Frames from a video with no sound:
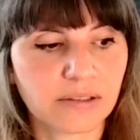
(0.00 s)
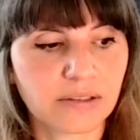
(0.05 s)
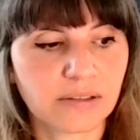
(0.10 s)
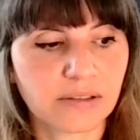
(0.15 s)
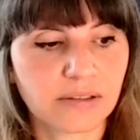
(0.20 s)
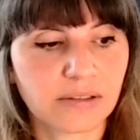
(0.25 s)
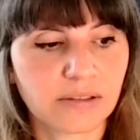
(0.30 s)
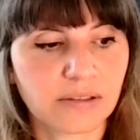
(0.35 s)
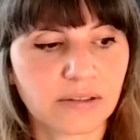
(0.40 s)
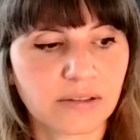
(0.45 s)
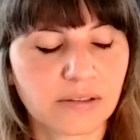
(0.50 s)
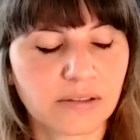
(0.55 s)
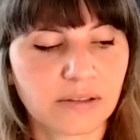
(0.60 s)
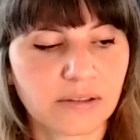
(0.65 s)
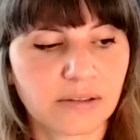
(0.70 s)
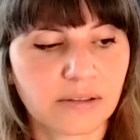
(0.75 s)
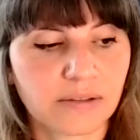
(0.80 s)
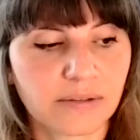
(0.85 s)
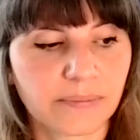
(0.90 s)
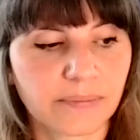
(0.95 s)

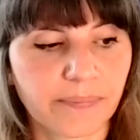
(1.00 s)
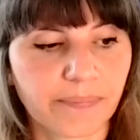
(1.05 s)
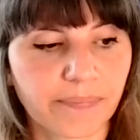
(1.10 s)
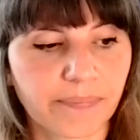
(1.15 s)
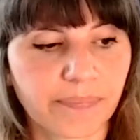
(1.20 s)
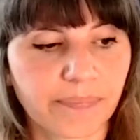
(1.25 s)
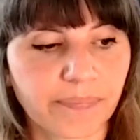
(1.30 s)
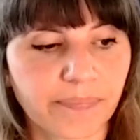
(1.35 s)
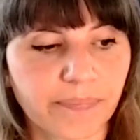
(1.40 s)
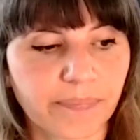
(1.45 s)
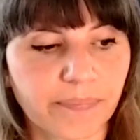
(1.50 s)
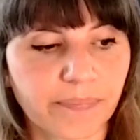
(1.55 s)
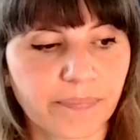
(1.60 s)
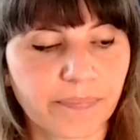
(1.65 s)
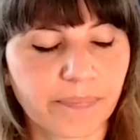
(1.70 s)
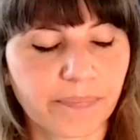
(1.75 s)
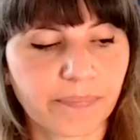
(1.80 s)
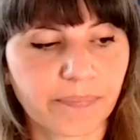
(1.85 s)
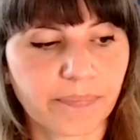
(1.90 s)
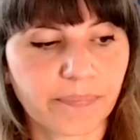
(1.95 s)
[no speech]